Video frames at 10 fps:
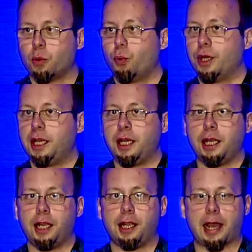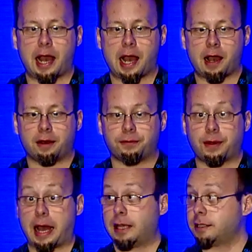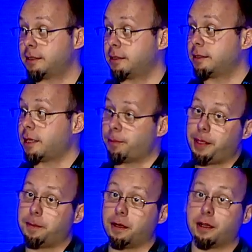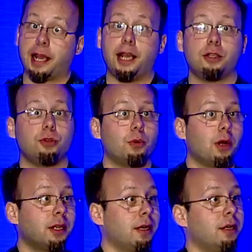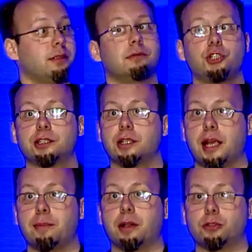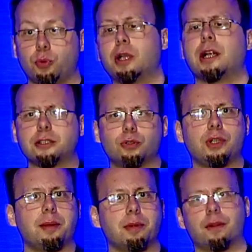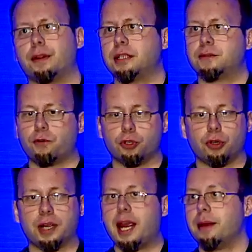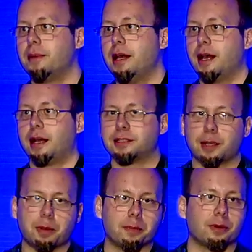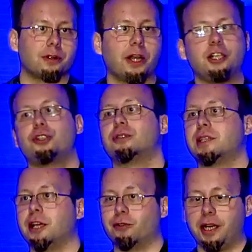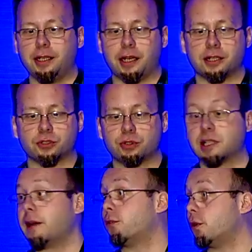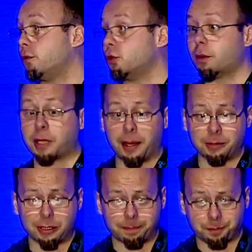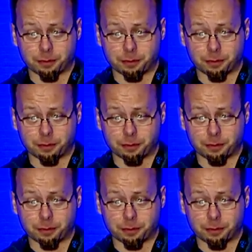We have asked some people, hey, do you want us to enable this for your game? And some people graciously agreed, and so it's live for a few top games.